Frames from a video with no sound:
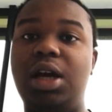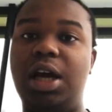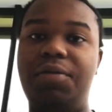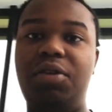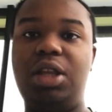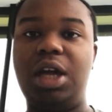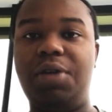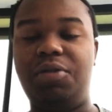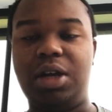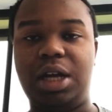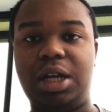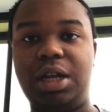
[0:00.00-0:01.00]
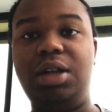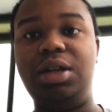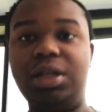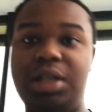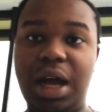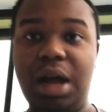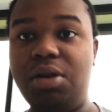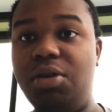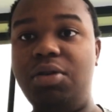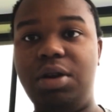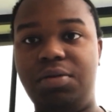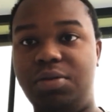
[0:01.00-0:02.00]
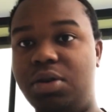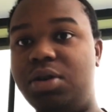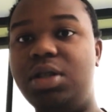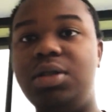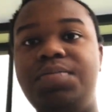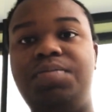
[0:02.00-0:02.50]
every time when I click download, it works.